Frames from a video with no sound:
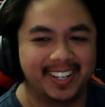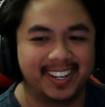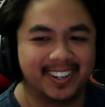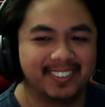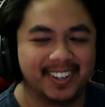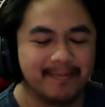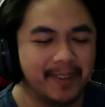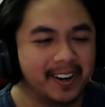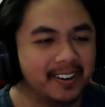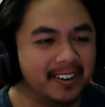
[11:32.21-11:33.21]
they could have done
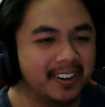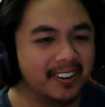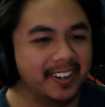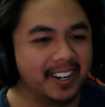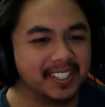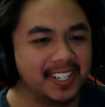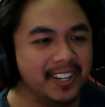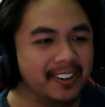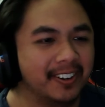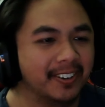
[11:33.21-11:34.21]
better on
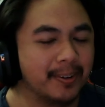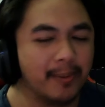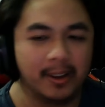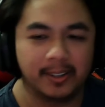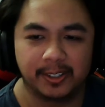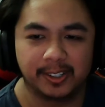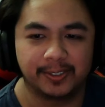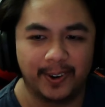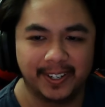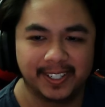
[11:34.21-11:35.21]
executing on the monster's
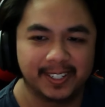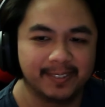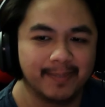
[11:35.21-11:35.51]
voice,